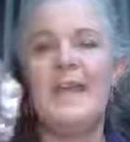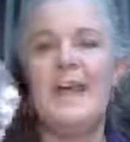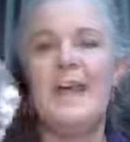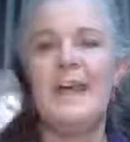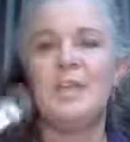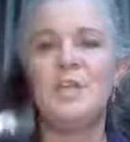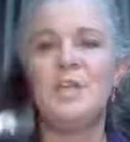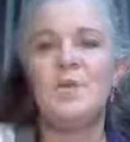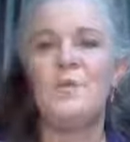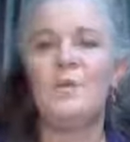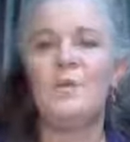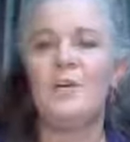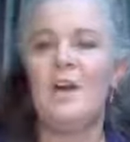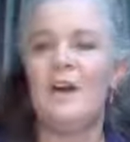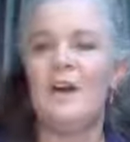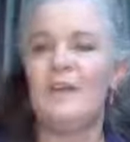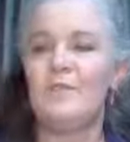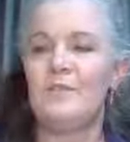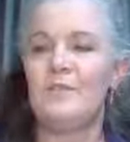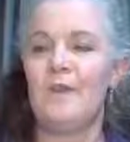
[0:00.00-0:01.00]
And you will
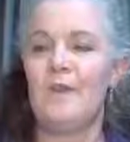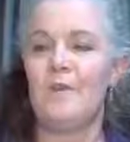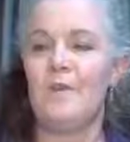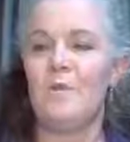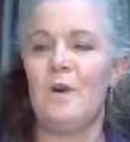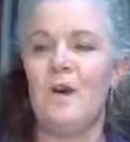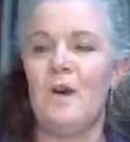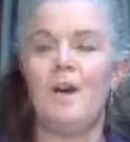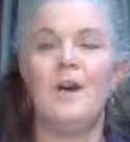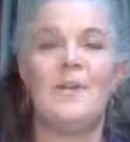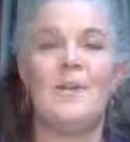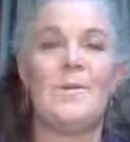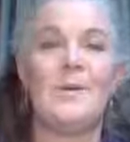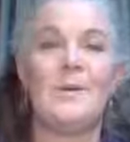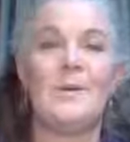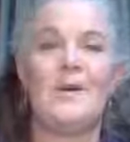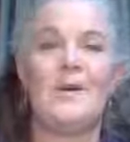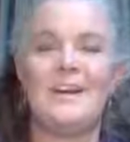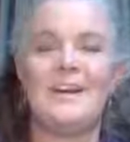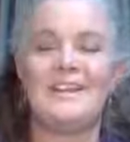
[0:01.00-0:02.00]
kind of get what
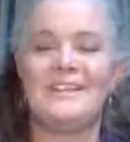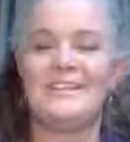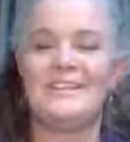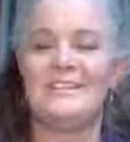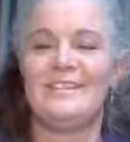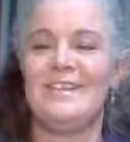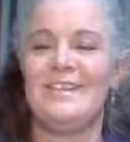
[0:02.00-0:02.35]
I